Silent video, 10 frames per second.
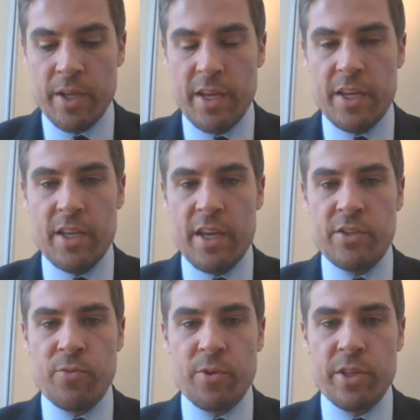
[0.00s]
is
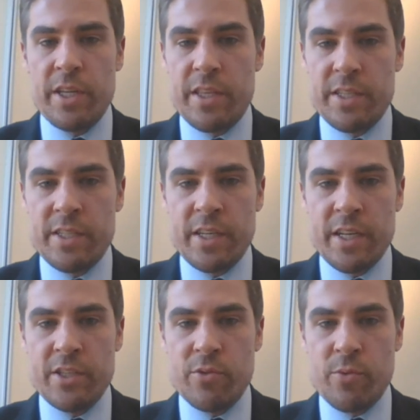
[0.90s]
really this need
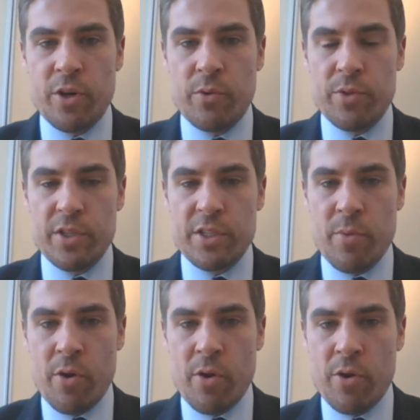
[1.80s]
to work with a
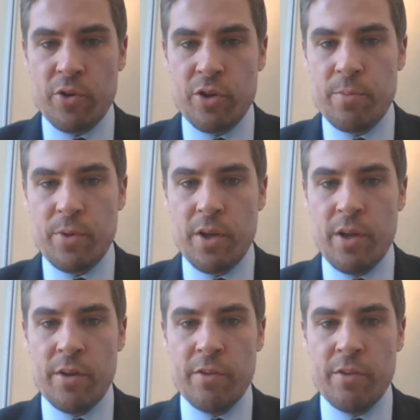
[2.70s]
small group